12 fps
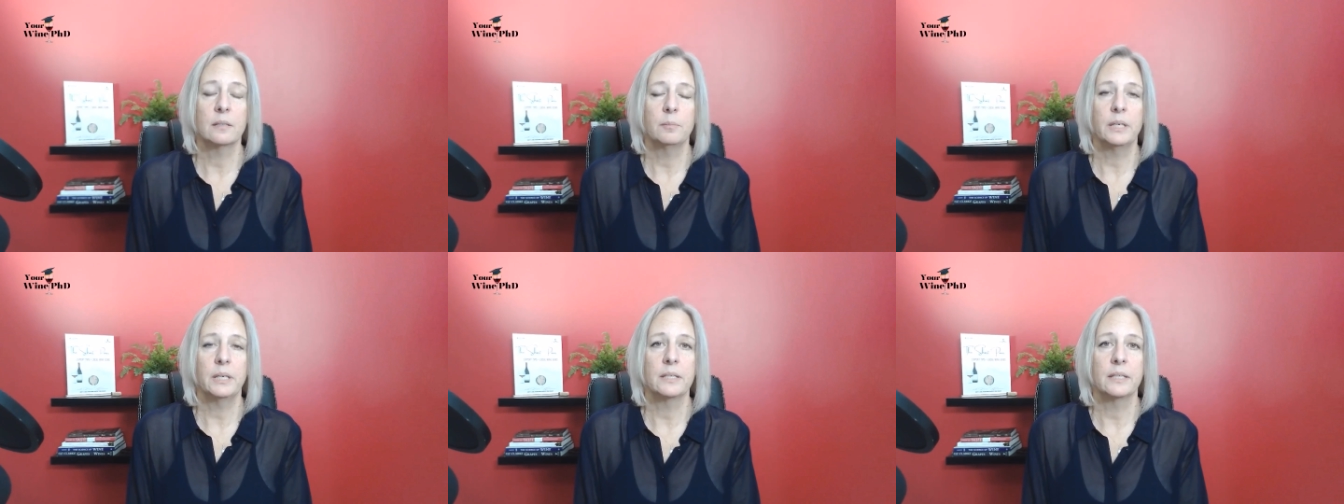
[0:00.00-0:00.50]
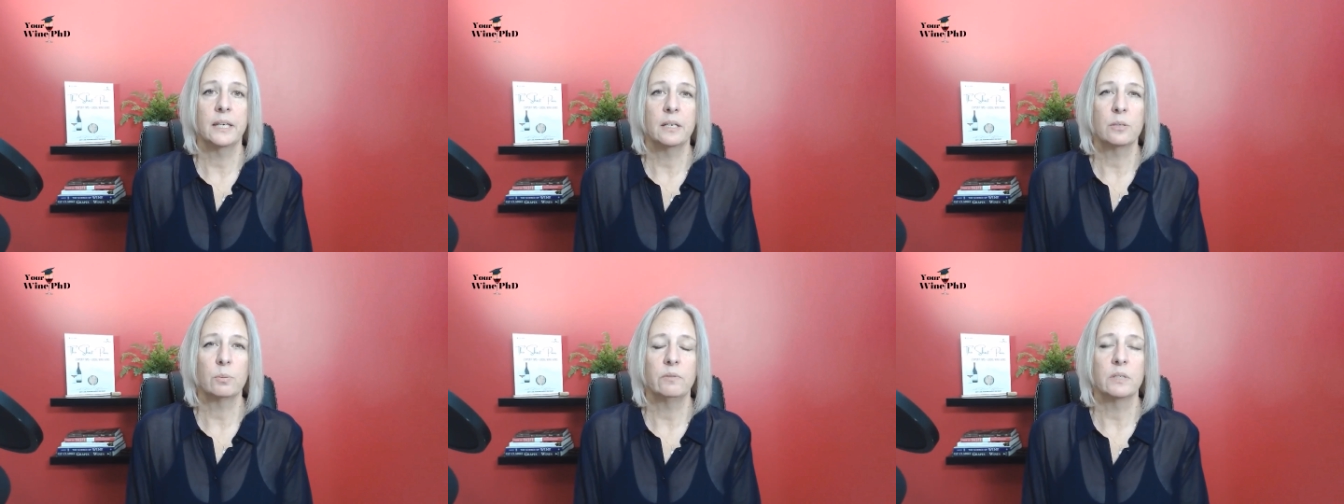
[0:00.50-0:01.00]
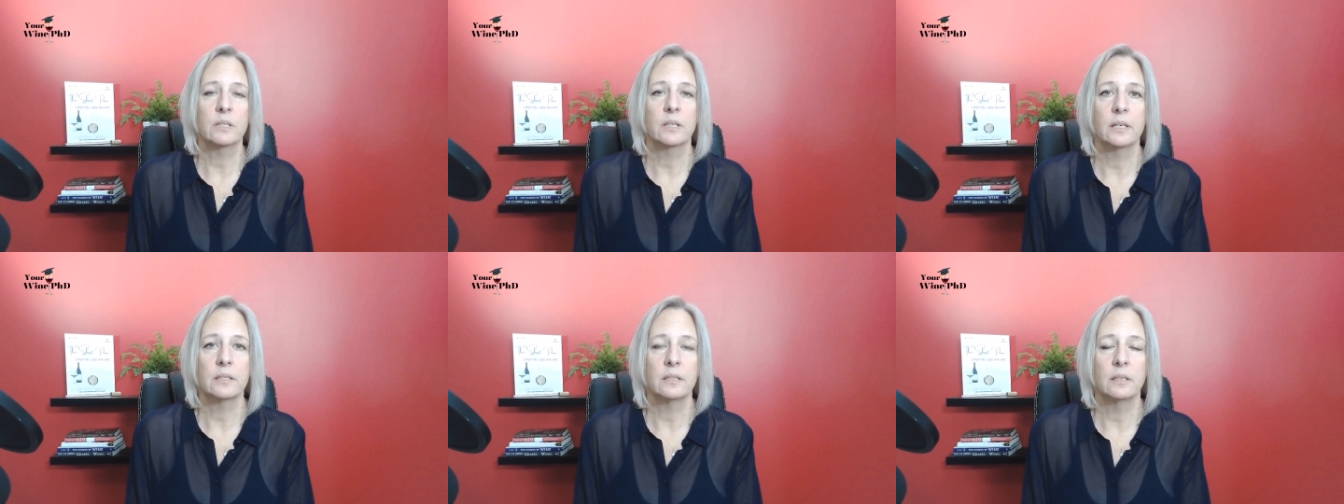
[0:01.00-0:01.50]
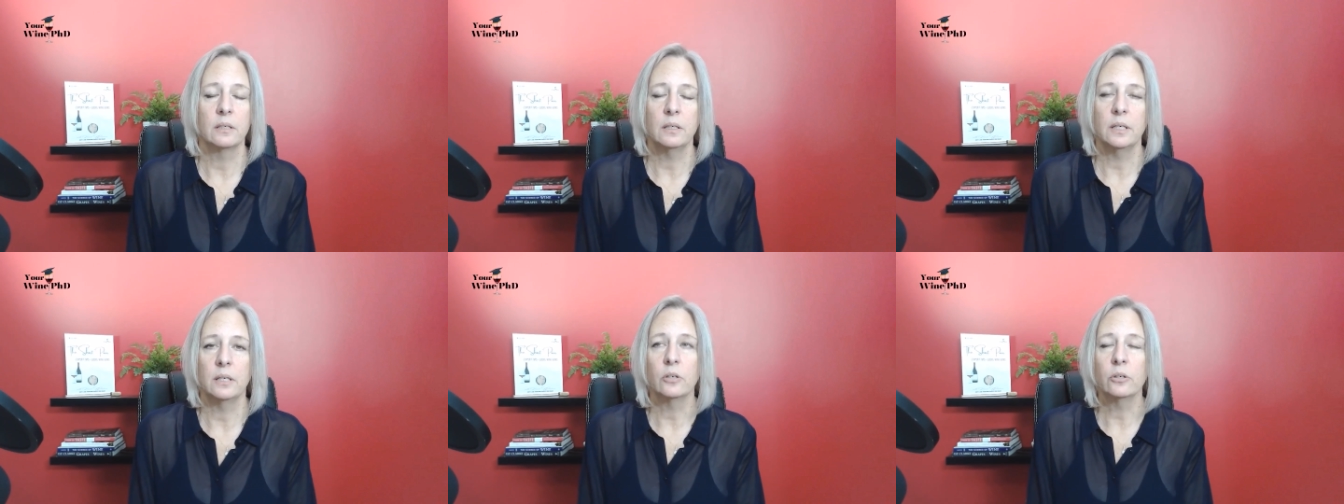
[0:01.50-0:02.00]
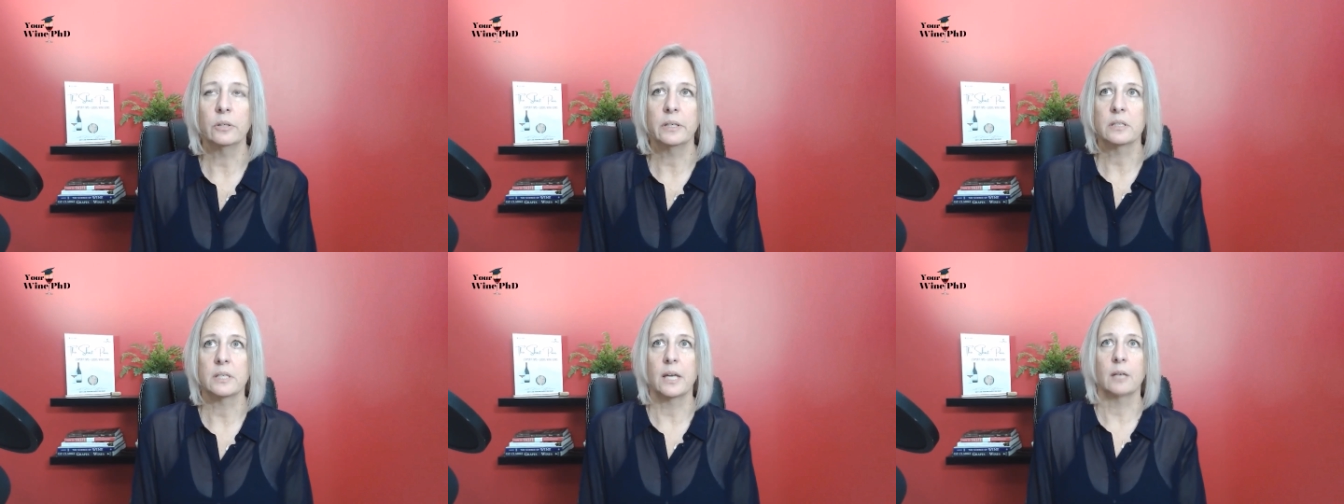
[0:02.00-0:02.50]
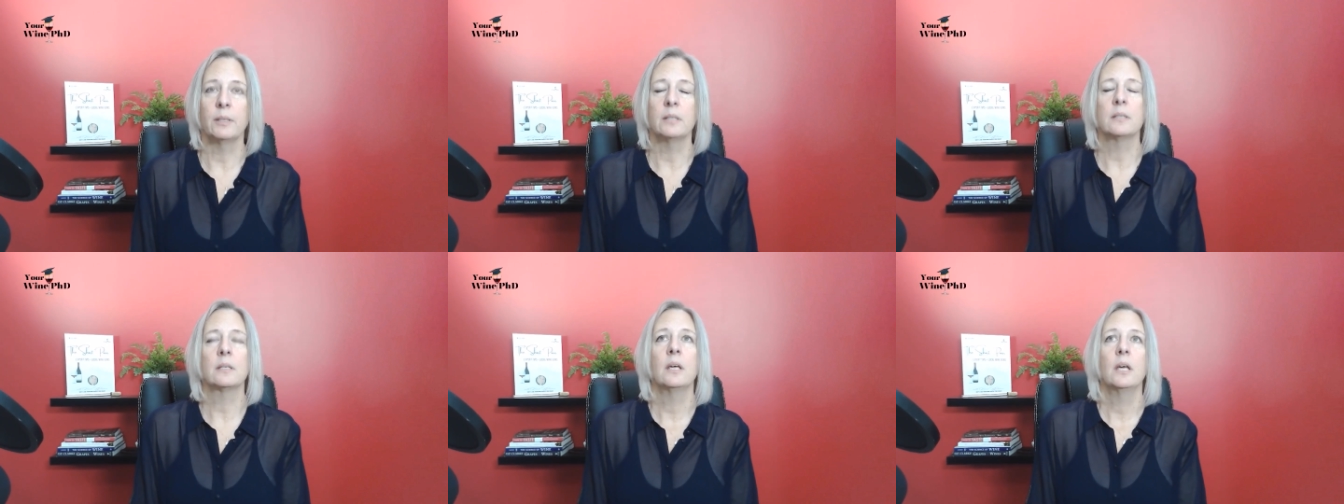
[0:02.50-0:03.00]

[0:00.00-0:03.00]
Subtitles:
Because again, as we've discussed in earlier segments,